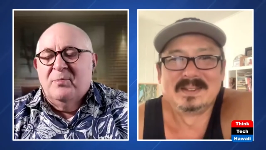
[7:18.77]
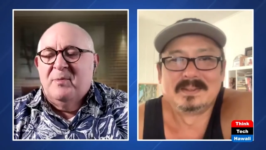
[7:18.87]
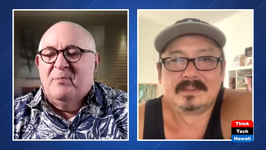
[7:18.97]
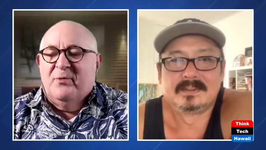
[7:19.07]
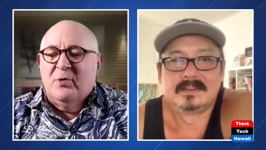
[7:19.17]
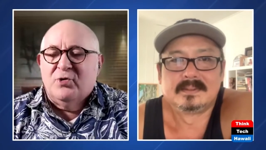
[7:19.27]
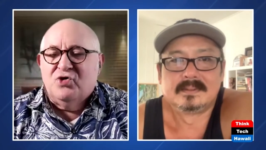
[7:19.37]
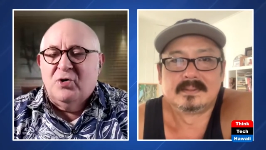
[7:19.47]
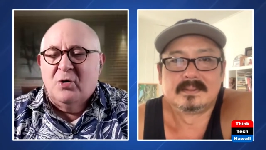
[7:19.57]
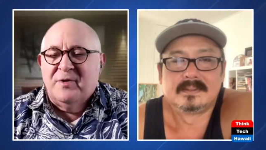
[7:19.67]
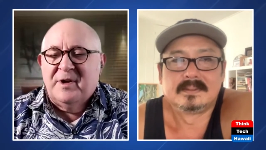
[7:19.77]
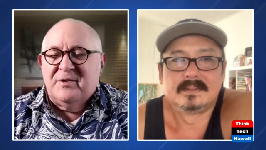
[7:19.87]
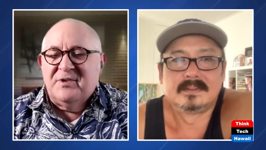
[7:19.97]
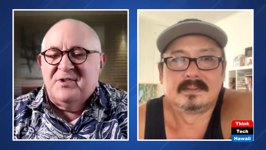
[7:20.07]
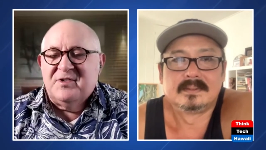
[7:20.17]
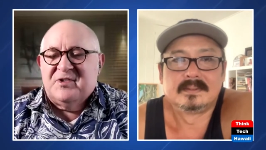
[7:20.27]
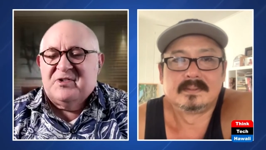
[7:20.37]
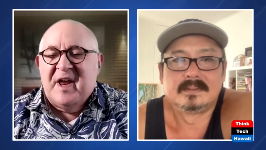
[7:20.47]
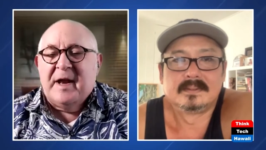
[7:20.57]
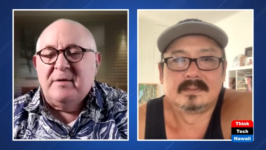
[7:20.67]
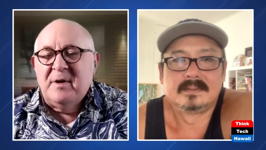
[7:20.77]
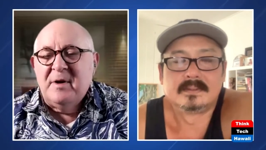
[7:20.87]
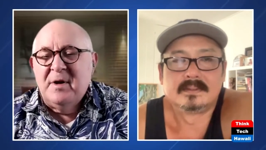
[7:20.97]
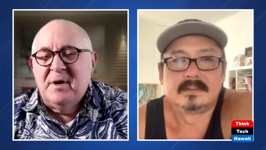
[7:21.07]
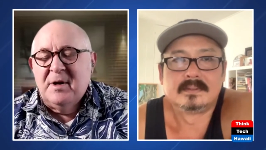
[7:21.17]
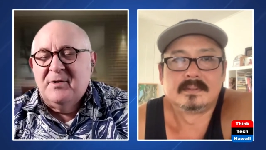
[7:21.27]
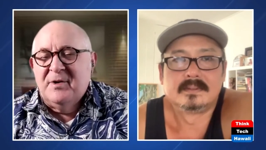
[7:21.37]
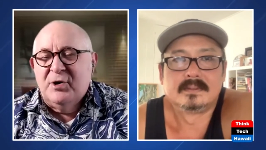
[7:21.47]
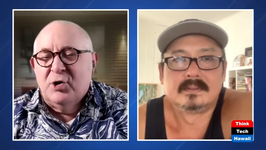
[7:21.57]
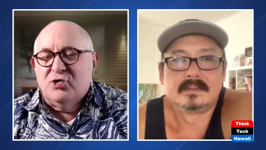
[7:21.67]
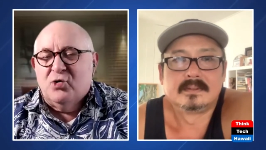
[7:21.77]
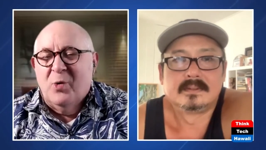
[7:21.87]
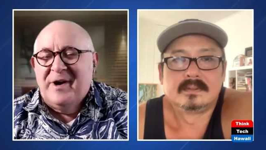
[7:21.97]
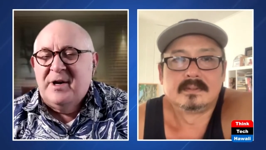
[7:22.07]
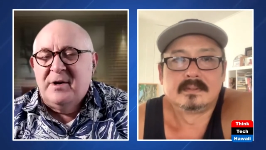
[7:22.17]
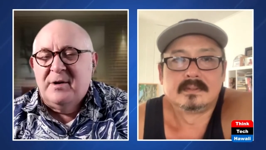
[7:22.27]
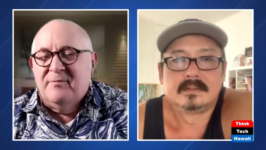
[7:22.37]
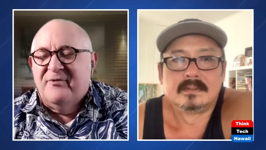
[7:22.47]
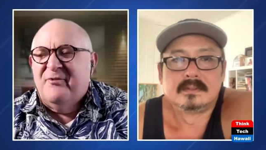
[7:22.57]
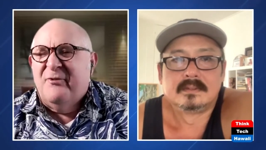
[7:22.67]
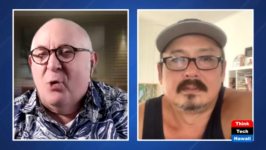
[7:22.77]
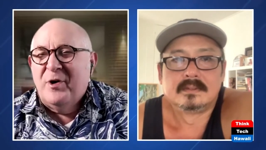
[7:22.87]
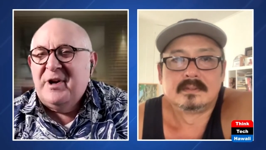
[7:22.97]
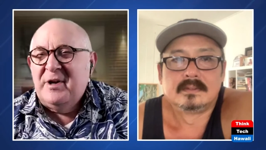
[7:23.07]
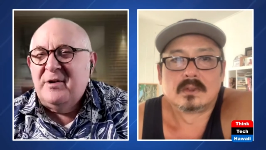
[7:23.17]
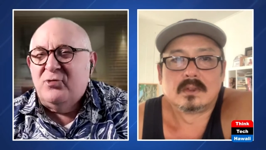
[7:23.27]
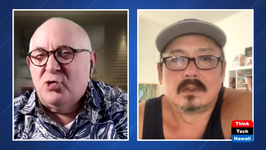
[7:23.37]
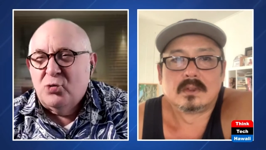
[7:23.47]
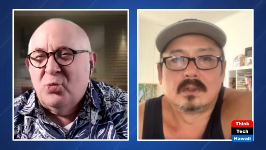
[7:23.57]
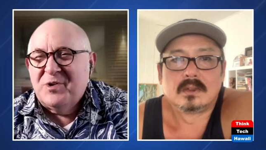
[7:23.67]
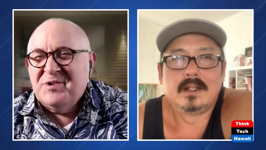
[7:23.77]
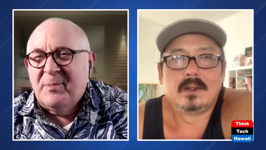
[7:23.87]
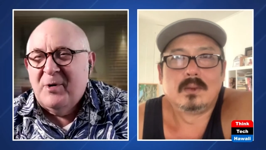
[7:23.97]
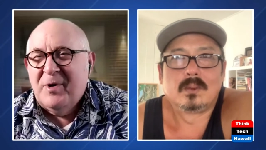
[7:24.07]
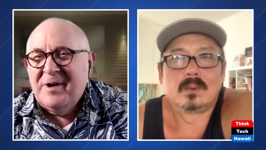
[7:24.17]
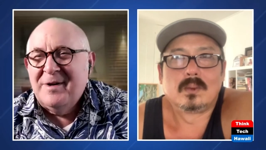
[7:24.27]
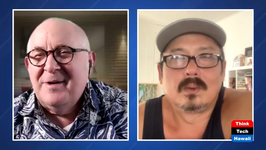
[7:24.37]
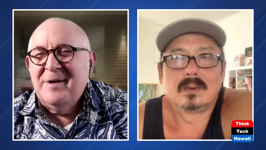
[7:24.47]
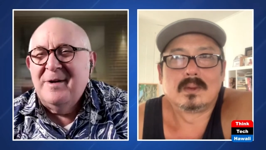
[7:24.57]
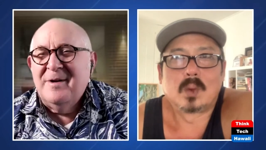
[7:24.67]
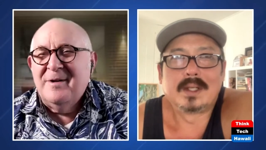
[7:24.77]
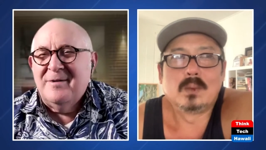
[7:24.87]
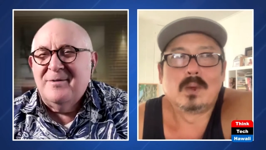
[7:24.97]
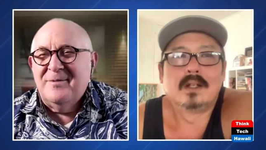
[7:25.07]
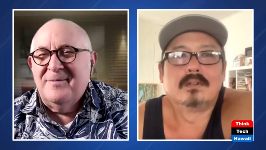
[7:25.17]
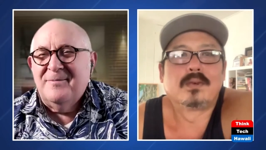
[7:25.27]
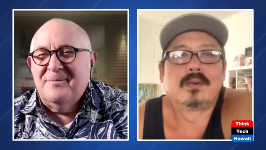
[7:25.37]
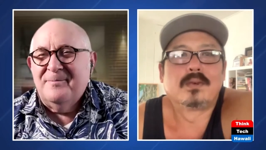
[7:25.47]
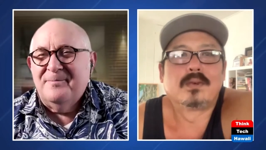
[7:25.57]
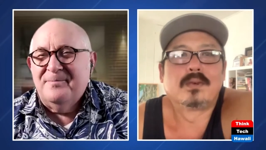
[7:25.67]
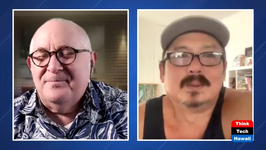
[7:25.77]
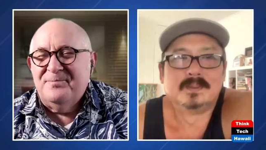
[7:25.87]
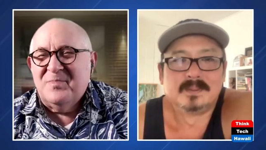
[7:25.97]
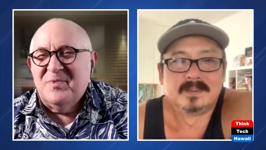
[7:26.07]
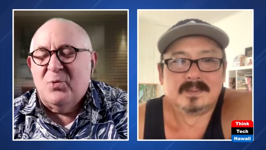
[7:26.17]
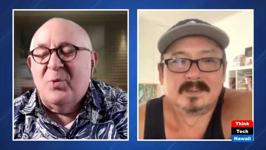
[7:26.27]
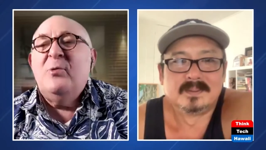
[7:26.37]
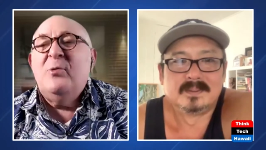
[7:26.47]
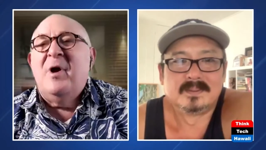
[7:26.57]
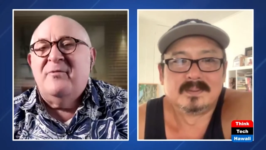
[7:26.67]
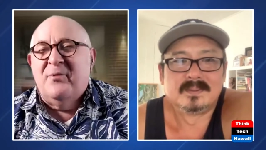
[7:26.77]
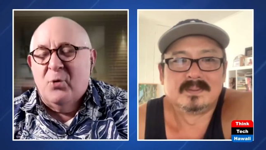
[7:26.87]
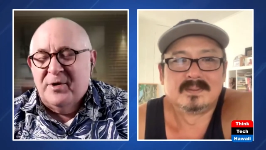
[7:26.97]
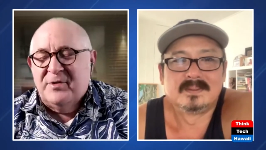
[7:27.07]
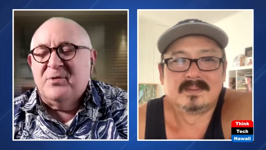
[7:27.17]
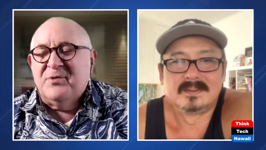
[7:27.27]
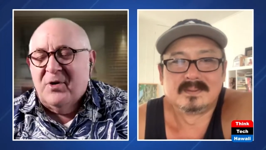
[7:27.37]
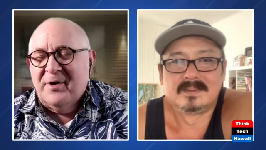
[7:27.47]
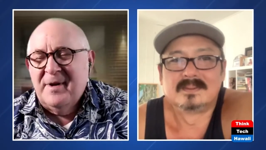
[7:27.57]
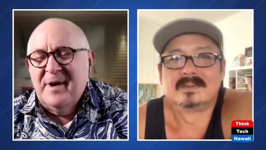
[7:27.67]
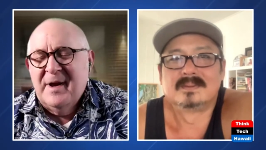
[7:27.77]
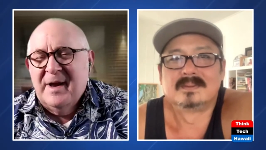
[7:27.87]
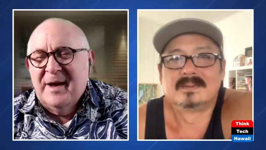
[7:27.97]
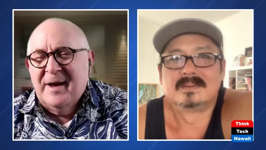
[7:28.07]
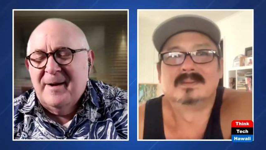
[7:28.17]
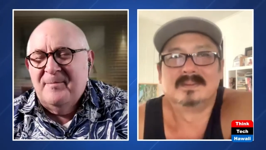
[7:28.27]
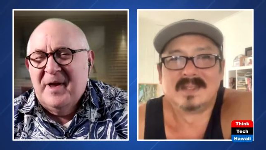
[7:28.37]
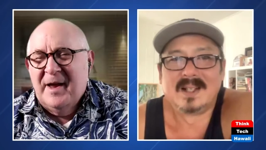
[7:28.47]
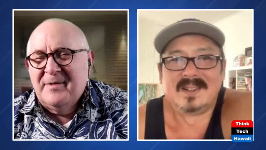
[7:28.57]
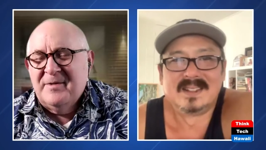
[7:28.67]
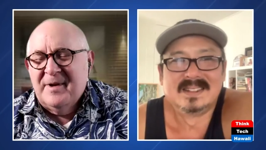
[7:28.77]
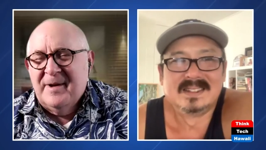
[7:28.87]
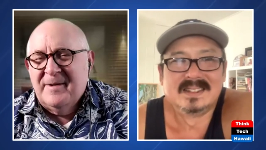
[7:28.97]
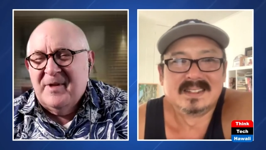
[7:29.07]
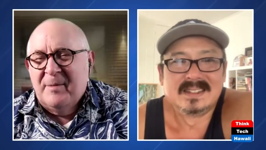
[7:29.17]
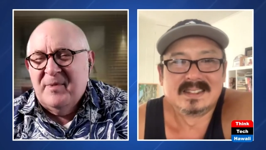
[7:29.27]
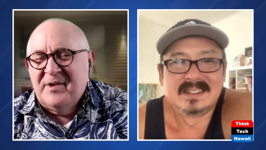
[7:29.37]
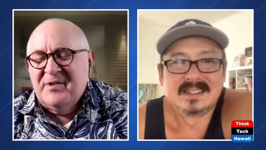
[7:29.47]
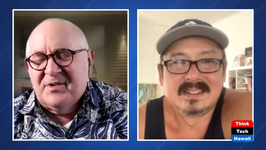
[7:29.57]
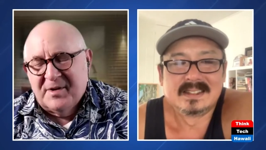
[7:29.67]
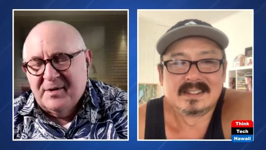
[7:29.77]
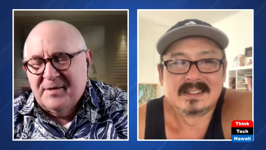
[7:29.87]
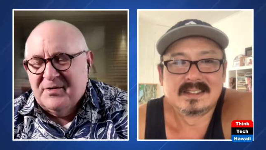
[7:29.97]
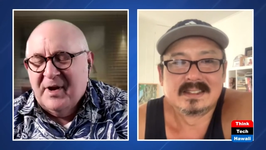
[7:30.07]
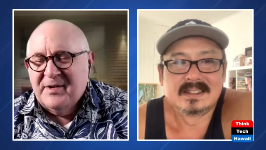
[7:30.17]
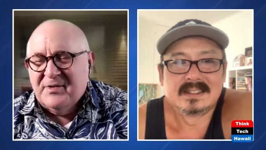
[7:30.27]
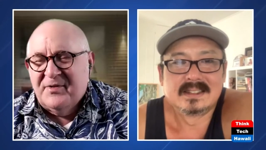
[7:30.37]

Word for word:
Speaker 1: me before the show that this is set in the year 2042 was 20,
Speaker 2: 2142.
Speaker 1: 2142, sorry. Mm-hmm. Um, and and that means uh, science